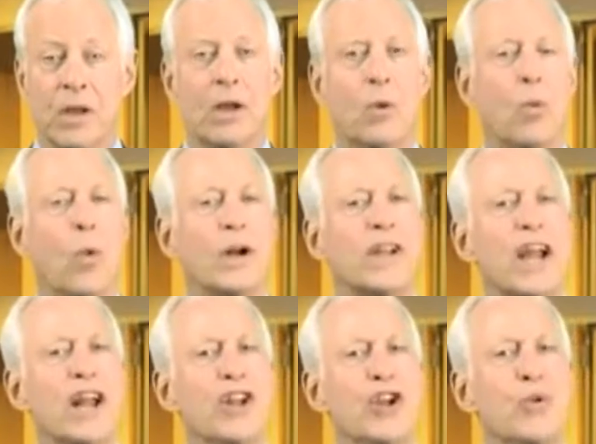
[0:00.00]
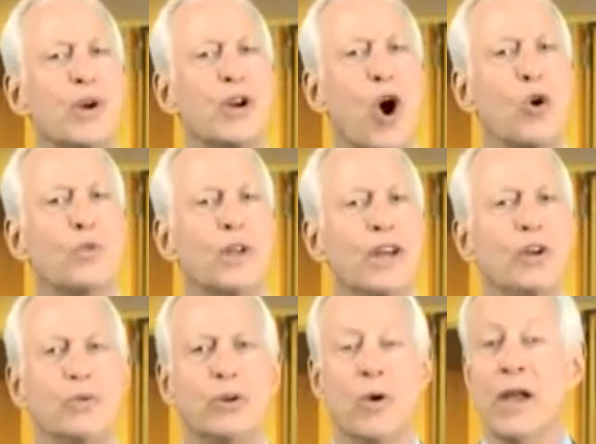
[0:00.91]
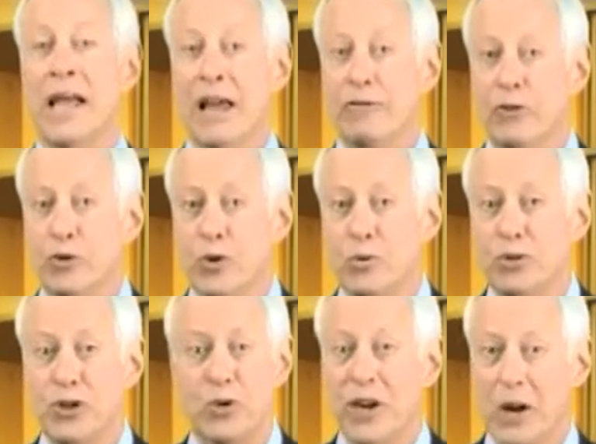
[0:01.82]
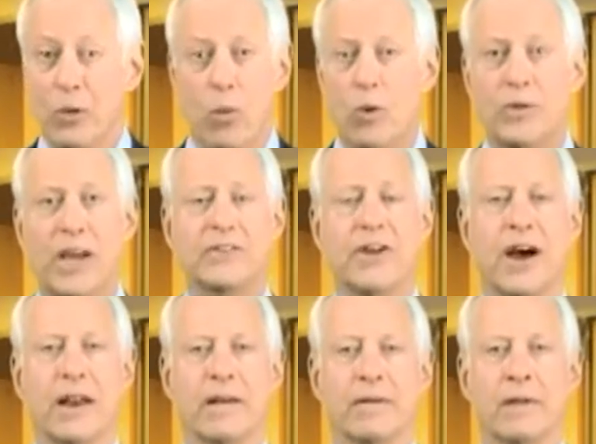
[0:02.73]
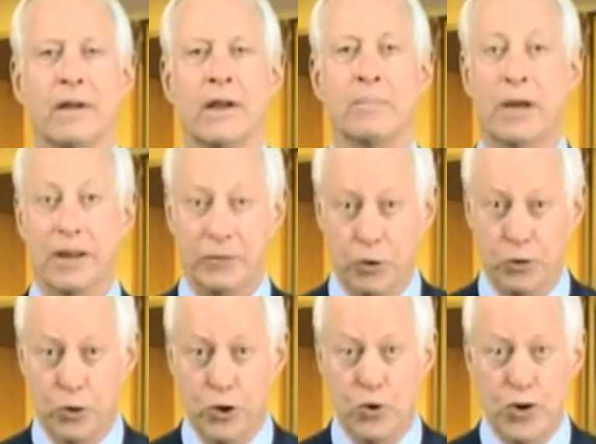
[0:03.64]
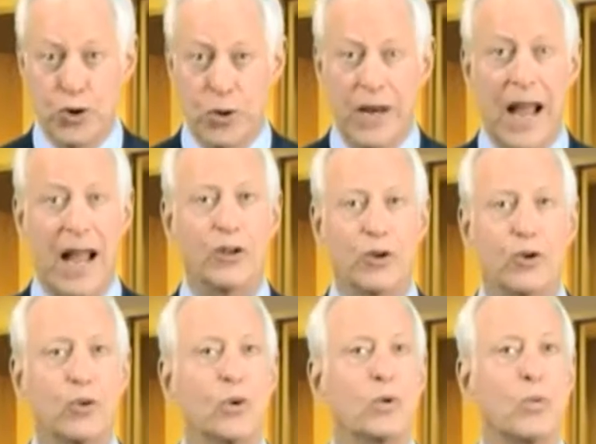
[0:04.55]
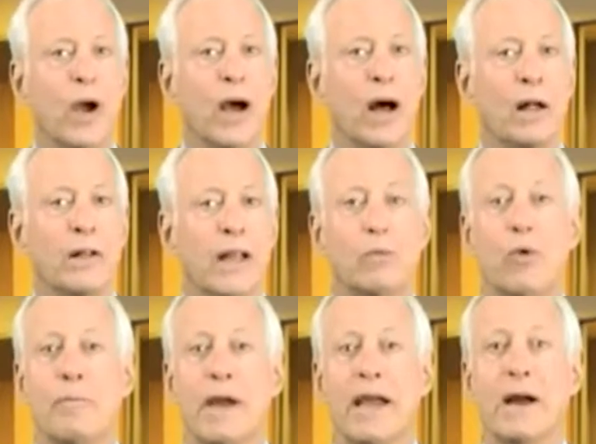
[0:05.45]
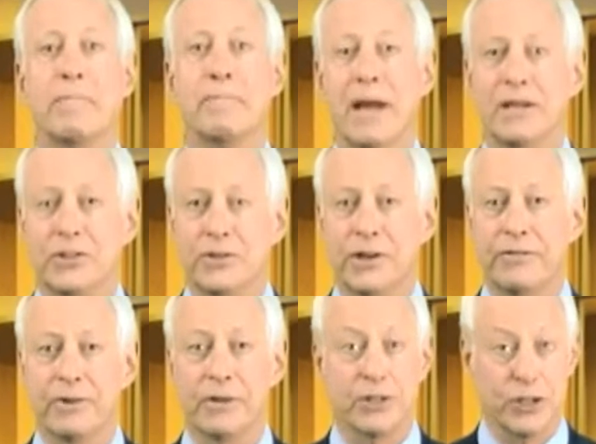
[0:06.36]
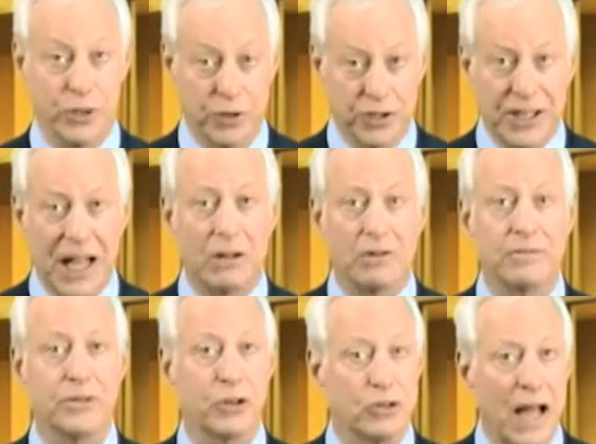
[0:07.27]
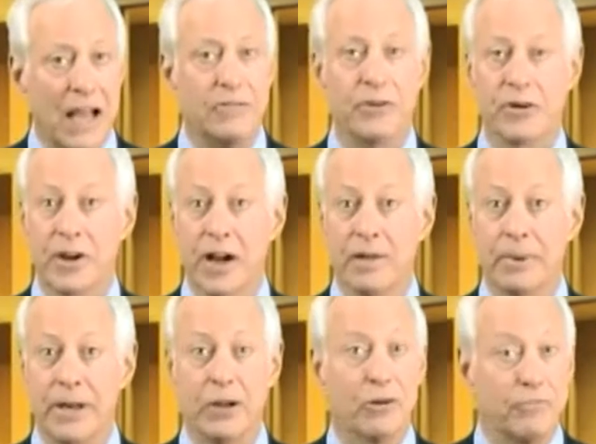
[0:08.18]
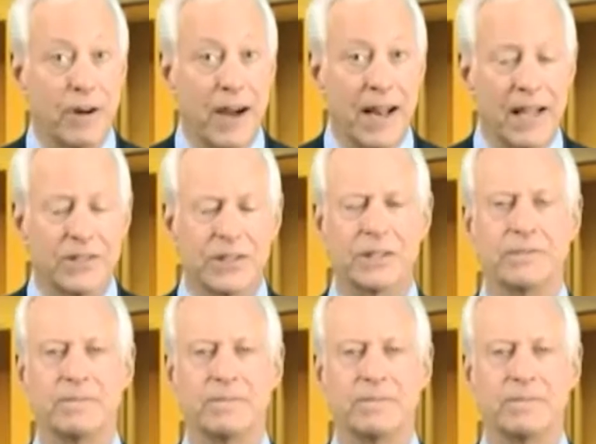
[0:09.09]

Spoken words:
What can you and only you do? If you don't do it, it won't get done. But if you do it and you do it well, it will make a major difference to yourself, your life, your company, your finances.